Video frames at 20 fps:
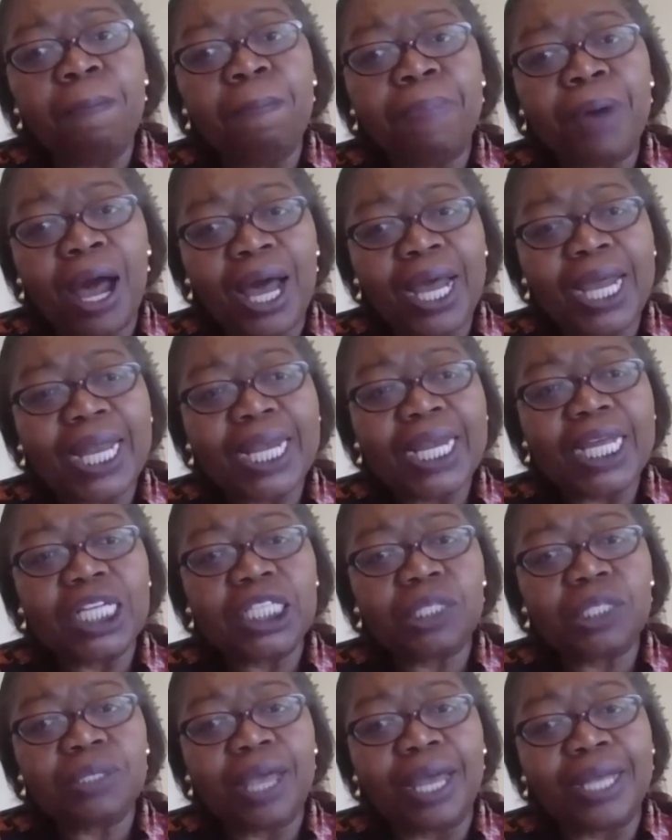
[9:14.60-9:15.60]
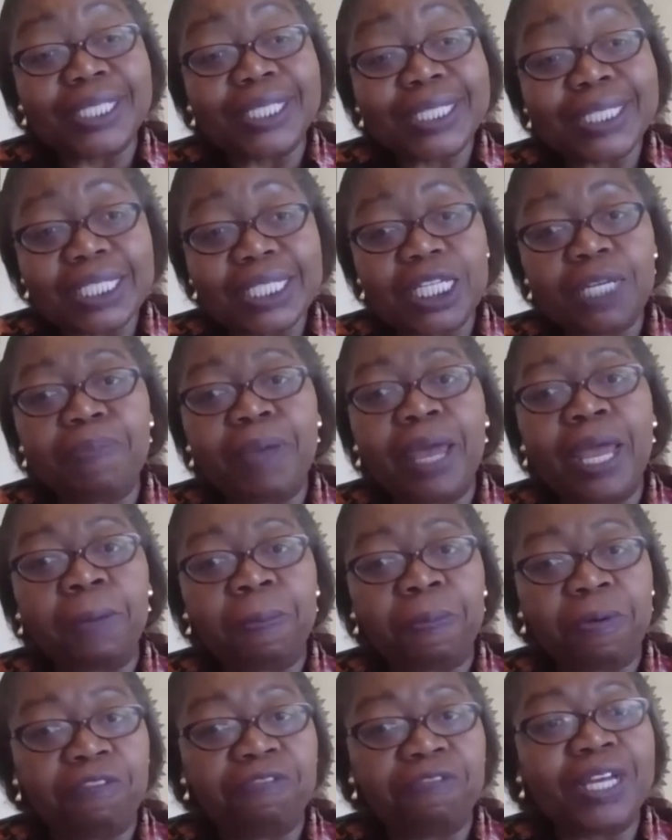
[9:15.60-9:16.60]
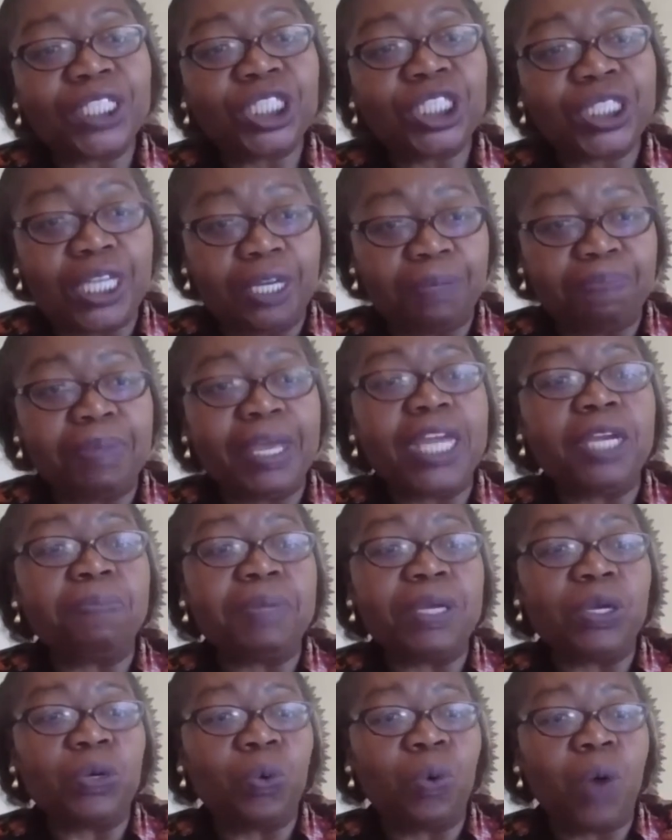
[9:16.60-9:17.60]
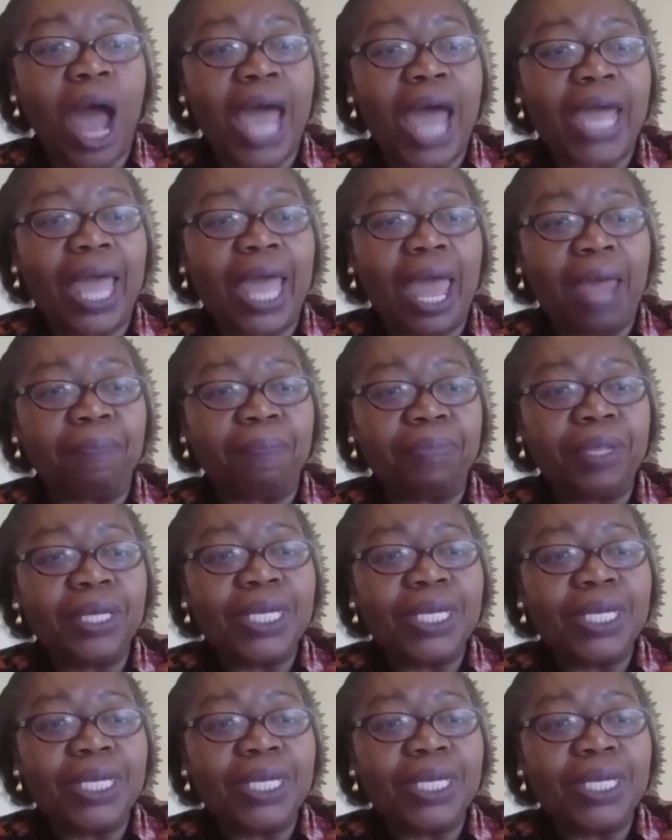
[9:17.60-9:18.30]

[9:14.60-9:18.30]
Barclays and Citibank professionally made me who I am.